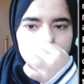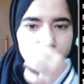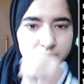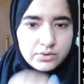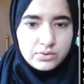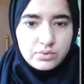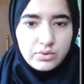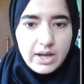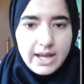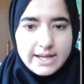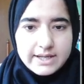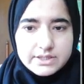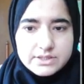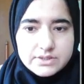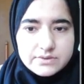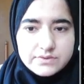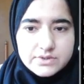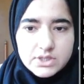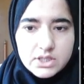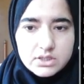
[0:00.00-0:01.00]
through
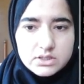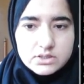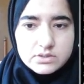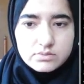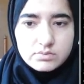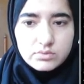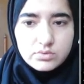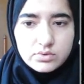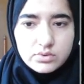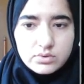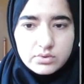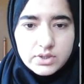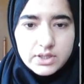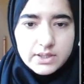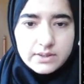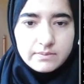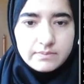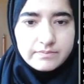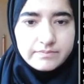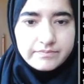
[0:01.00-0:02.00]
active transport.
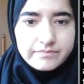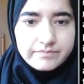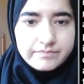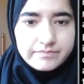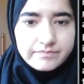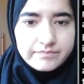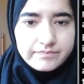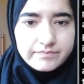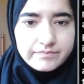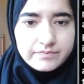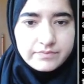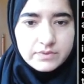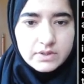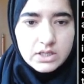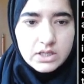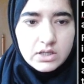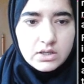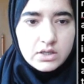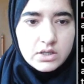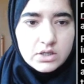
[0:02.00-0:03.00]
Okay,
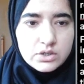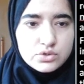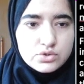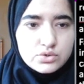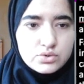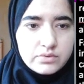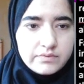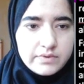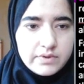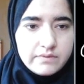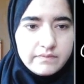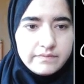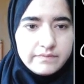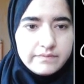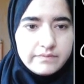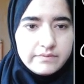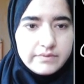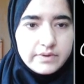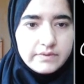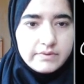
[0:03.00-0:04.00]
so
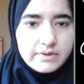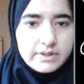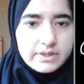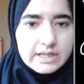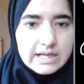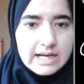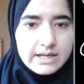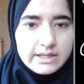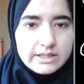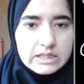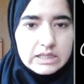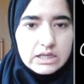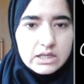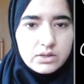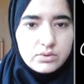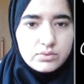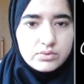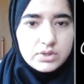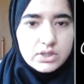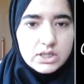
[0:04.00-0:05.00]
we will write
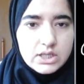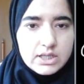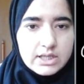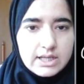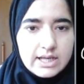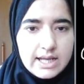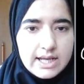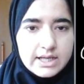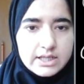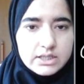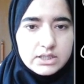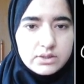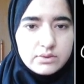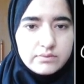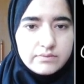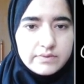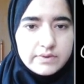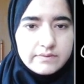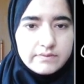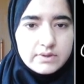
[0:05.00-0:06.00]
down in
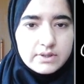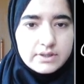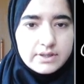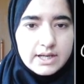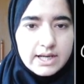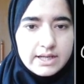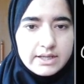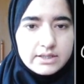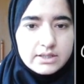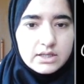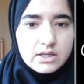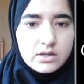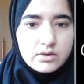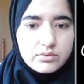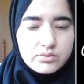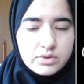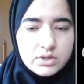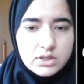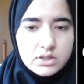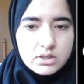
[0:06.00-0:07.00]
active, we will write
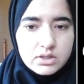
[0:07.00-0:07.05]
down